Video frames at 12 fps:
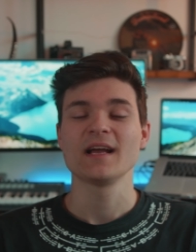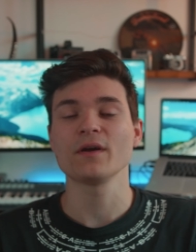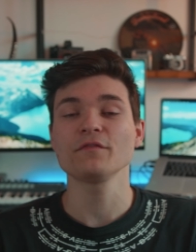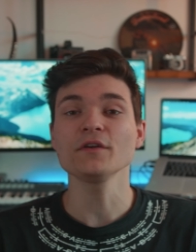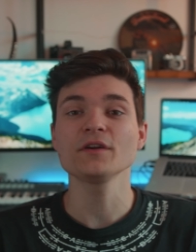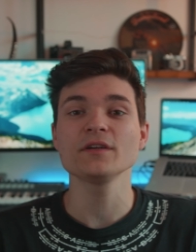
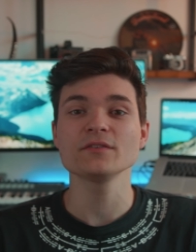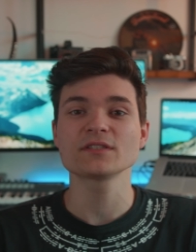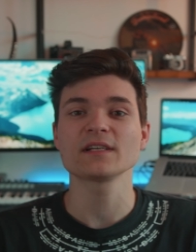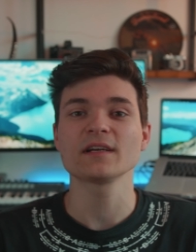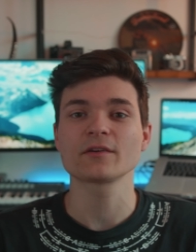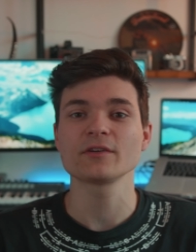If you're
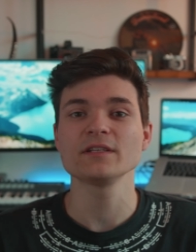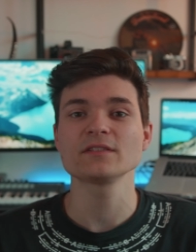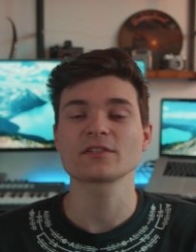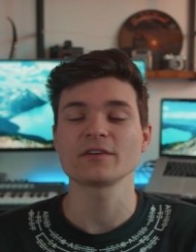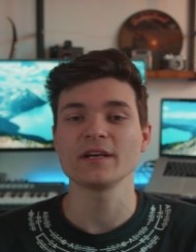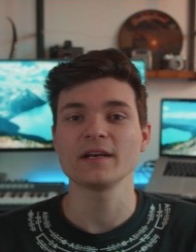using a green
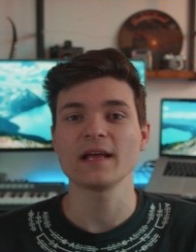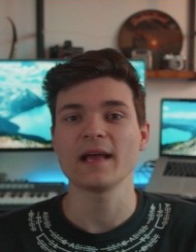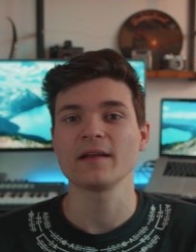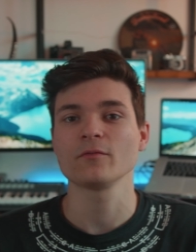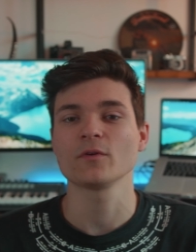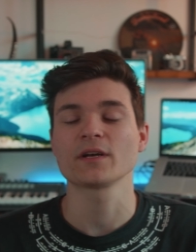screen
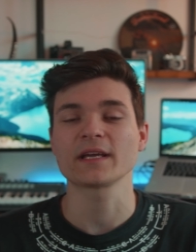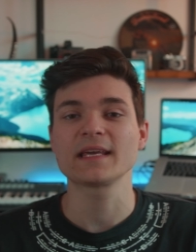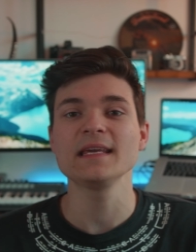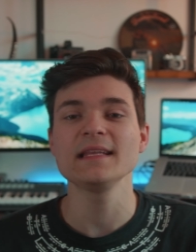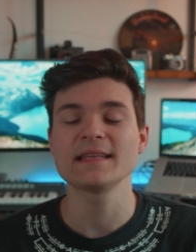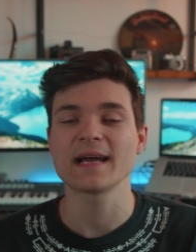and want to
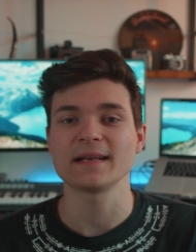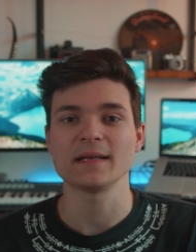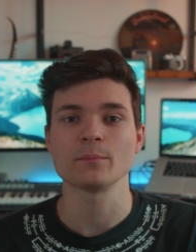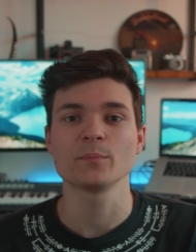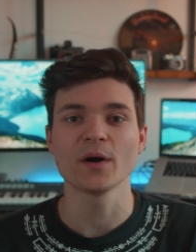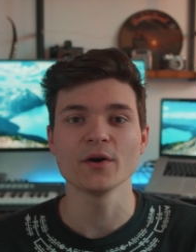key that
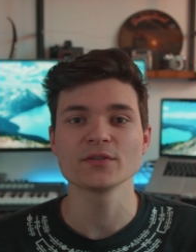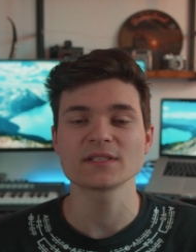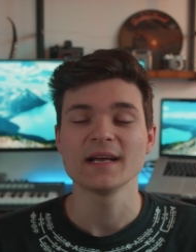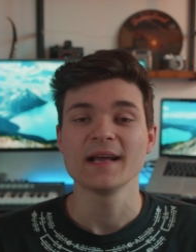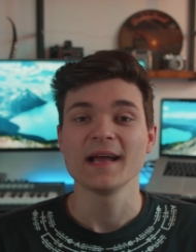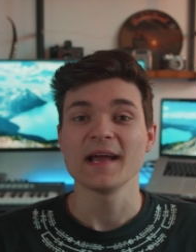in
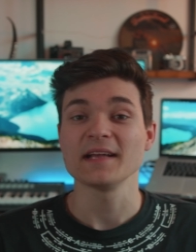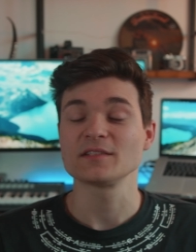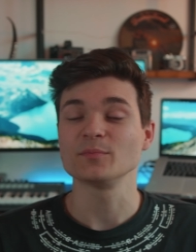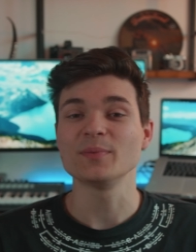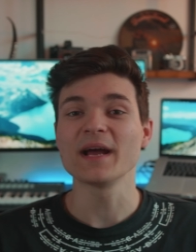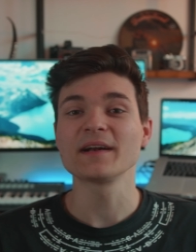post, it's
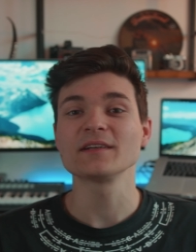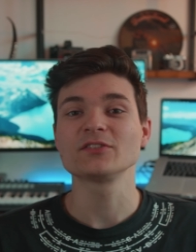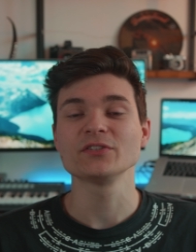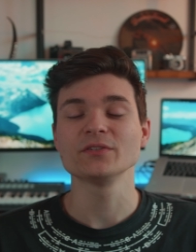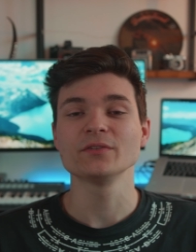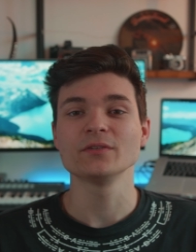better
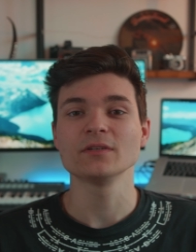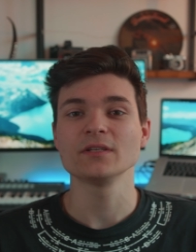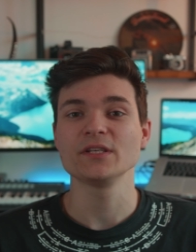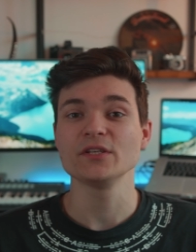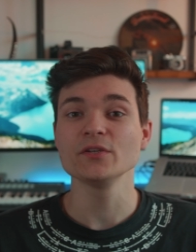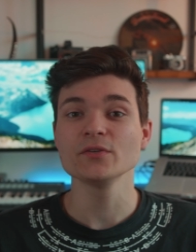to
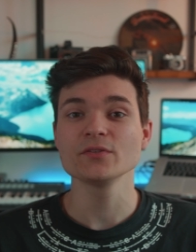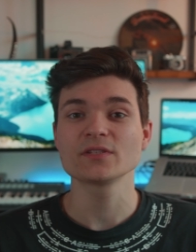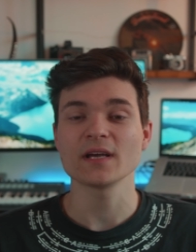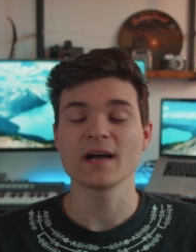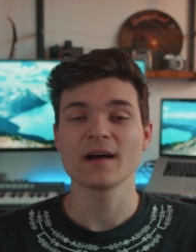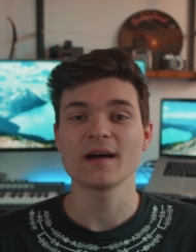
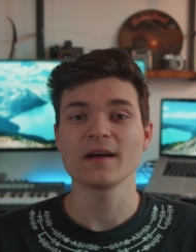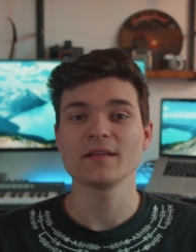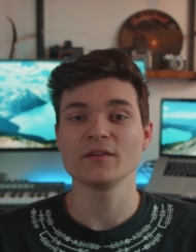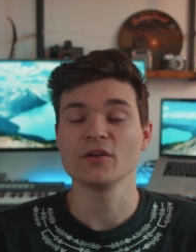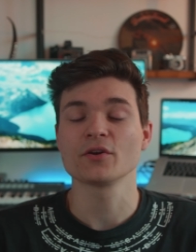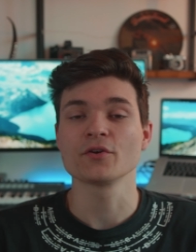use
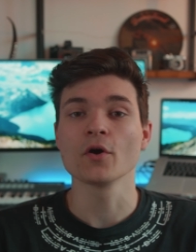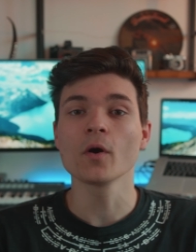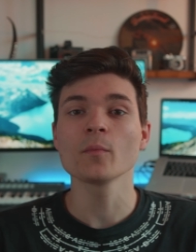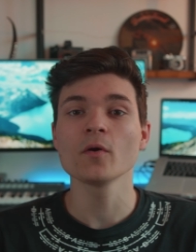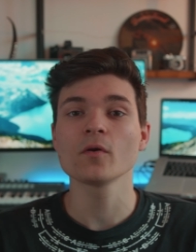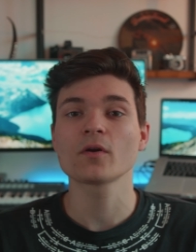your
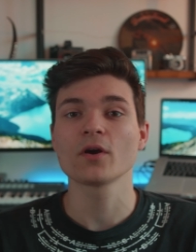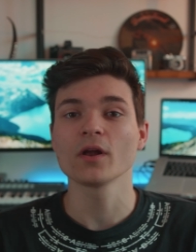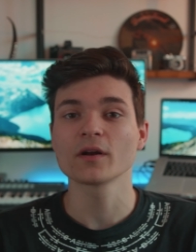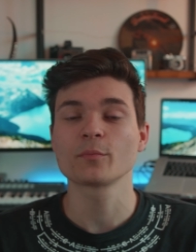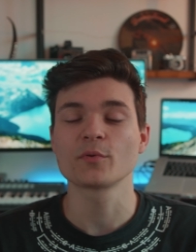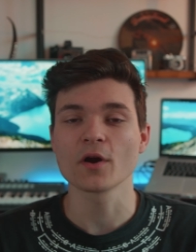normal
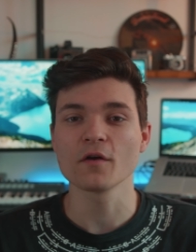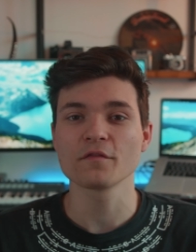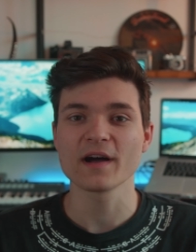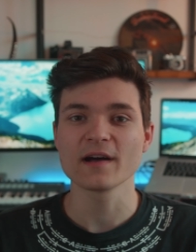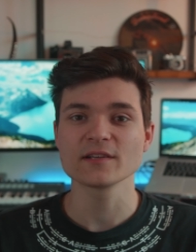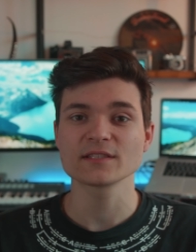color
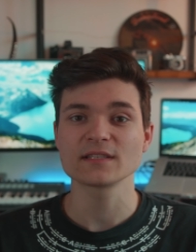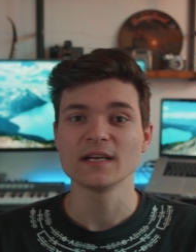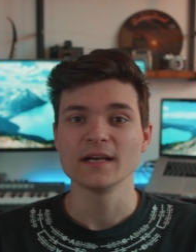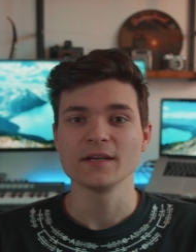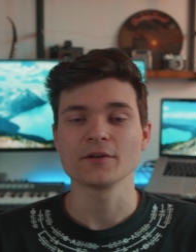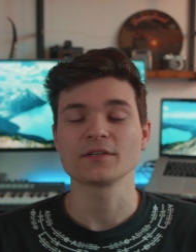profiles,
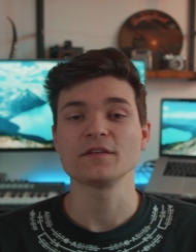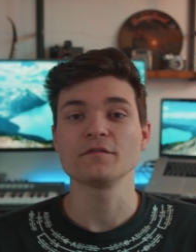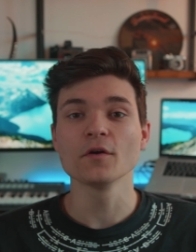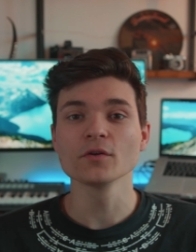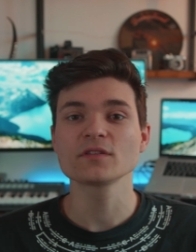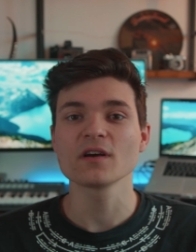your
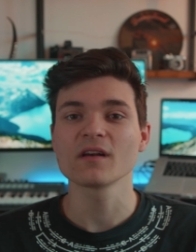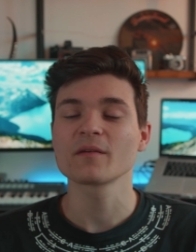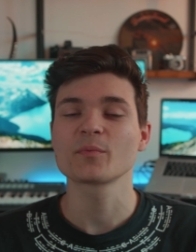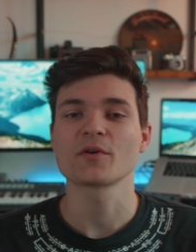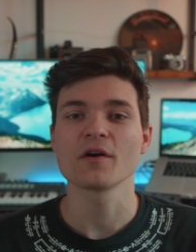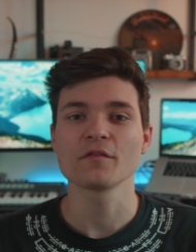default color
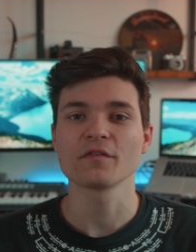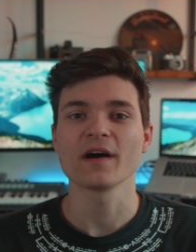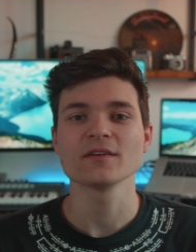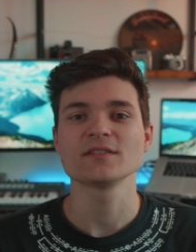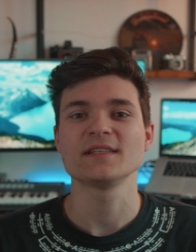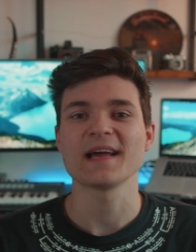
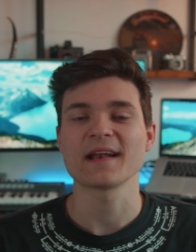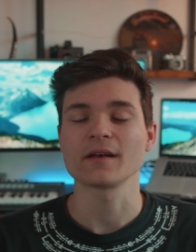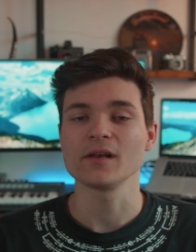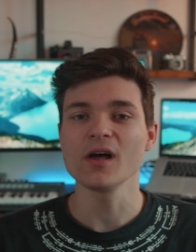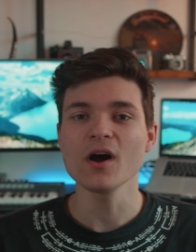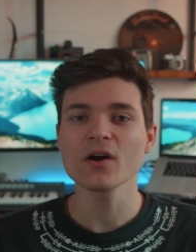profiles,
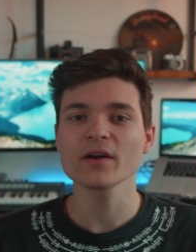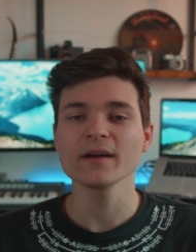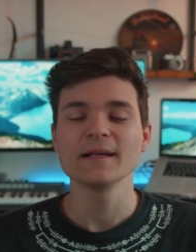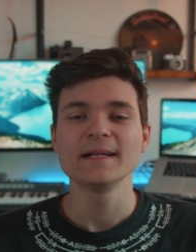than log.